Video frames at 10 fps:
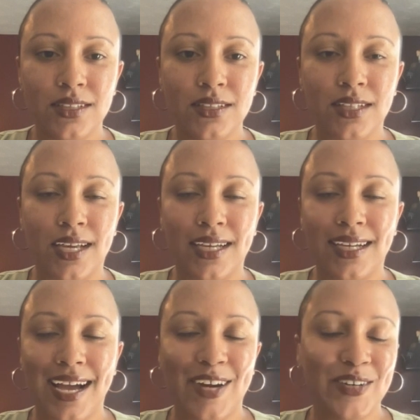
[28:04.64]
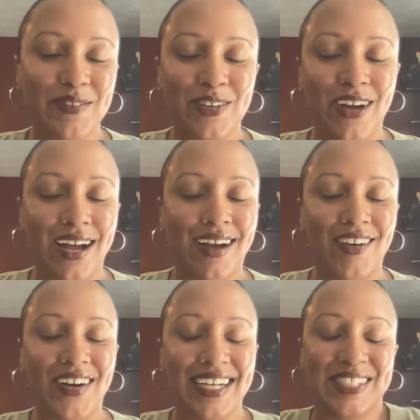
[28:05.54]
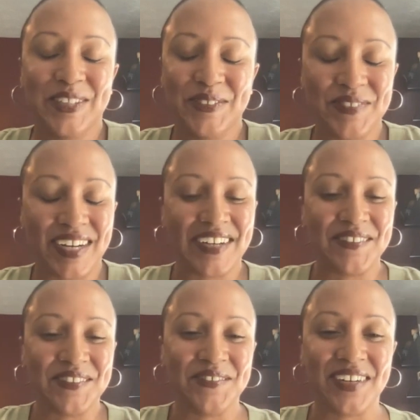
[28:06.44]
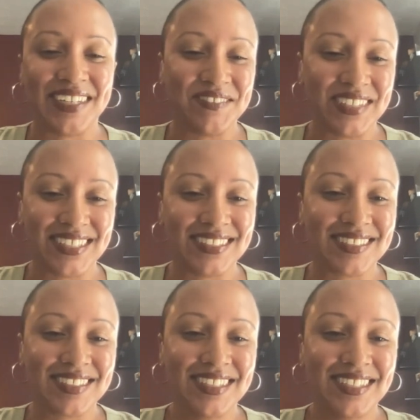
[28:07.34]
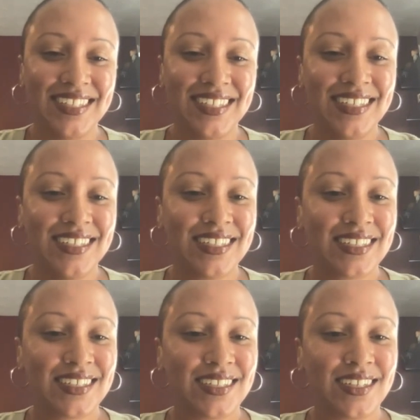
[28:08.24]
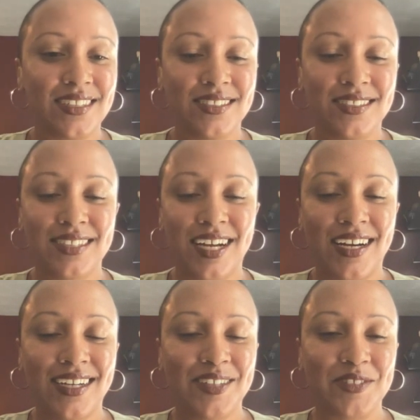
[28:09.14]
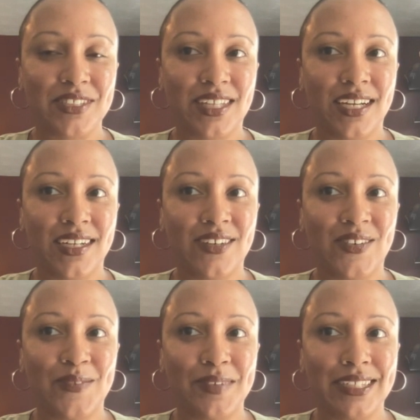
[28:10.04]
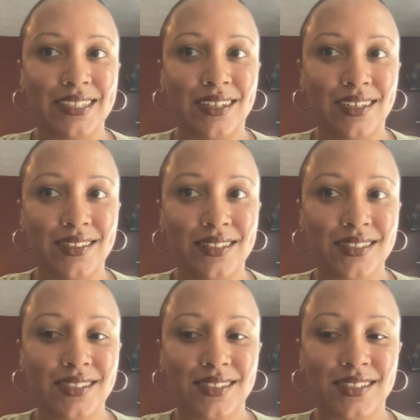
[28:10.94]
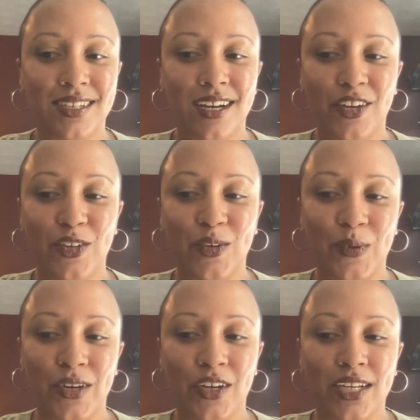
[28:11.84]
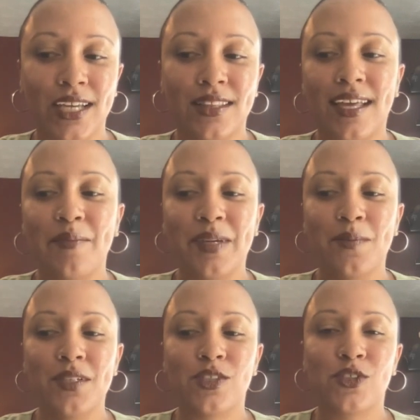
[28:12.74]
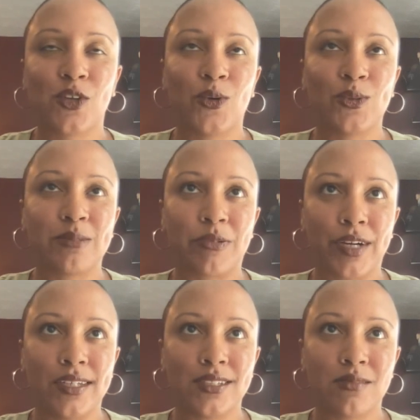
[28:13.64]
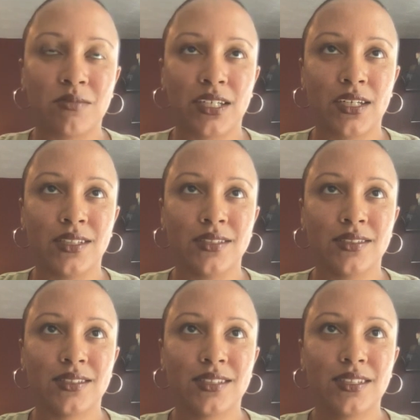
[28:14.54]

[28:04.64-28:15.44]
Like, I don't even know how I survived the 5 days because I was like, oh my God, this is not going to work. And that made me so depressed because